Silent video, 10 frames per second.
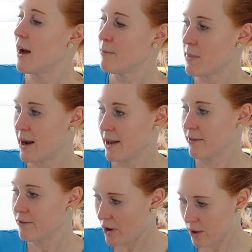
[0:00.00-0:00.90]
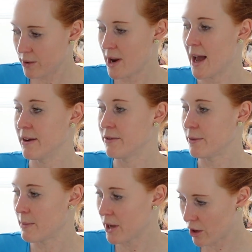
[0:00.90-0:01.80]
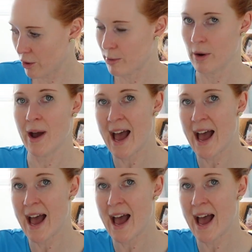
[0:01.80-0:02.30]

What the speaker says: my phone and for my GoPro,